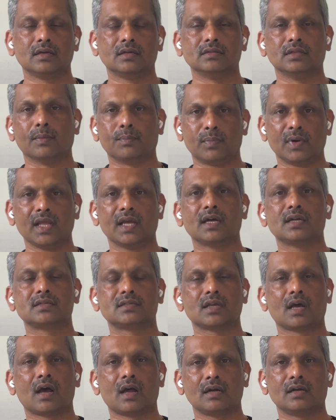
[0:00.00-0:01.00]
The players
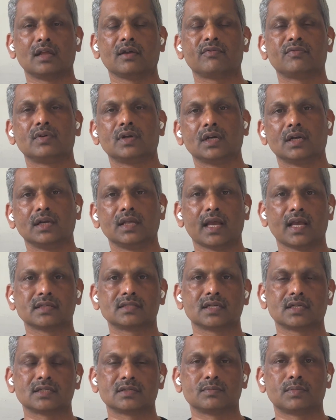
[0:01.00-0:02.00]
are definitely
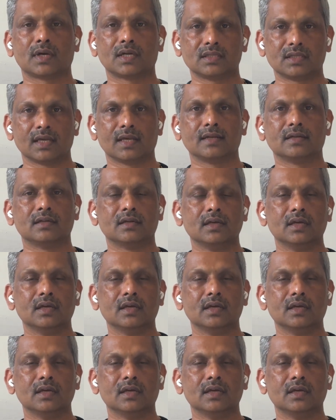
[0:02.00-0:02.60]
assets, but then